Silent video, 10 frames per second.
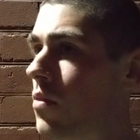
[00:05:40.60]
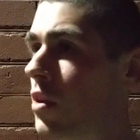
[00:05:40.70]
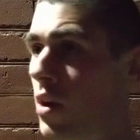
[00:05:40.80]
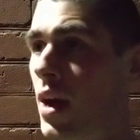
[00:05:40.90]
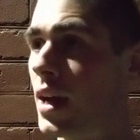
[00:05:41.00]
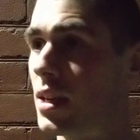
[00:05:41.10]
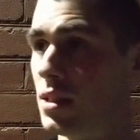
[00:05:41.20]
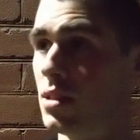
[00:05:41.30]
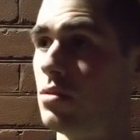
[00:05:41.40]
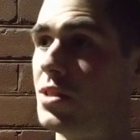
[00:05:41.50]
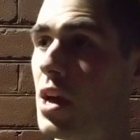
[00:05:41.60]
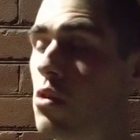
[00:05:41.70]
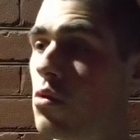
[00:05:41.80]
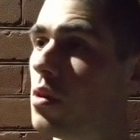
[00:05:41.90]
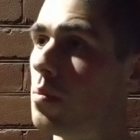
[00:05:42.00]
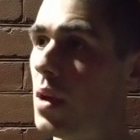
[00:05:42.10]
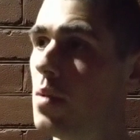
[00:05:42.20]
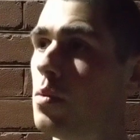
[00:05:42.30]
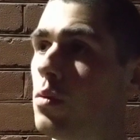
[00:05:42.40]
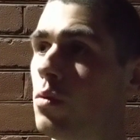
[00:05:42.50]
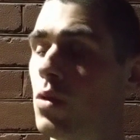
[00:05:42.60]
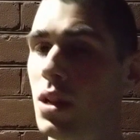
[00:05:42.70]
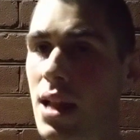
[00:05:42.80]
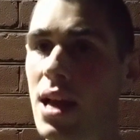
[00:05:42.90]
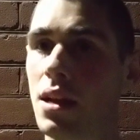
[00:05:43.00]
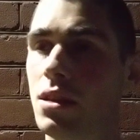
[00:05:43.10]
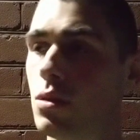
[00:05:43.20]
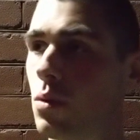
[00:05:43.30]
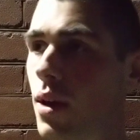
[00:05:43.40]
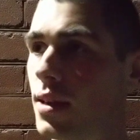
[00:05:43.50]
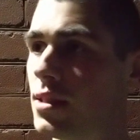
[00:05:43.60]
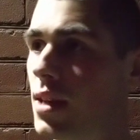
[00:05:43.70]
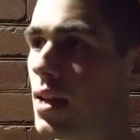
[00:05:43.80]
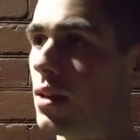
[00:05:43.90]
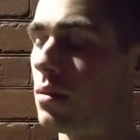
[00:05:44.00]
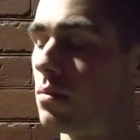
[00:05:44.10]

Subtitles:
you know, I can tell that people relate to what I say.